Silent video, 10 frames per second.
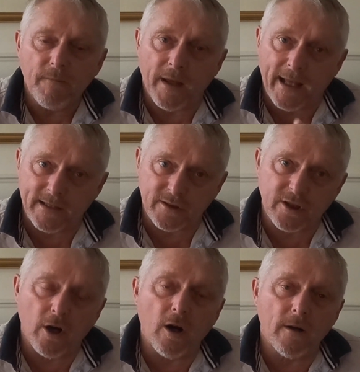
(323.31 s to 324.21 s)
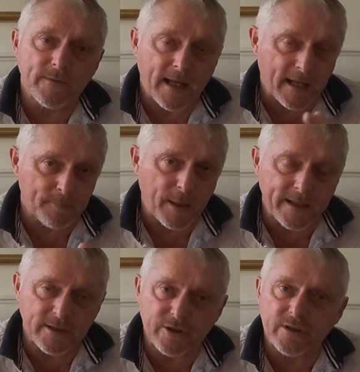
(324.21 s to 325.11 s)
They're hand carved, hand
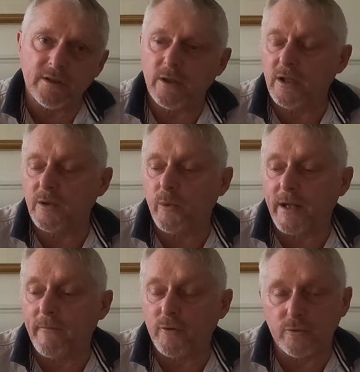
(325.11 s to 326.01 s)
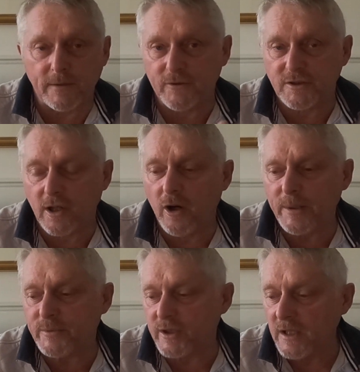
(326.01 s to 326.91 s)
painted, whatever, all different
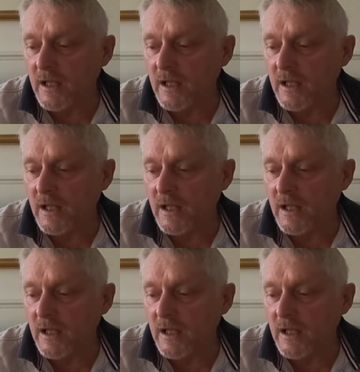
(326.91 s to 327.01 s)
types.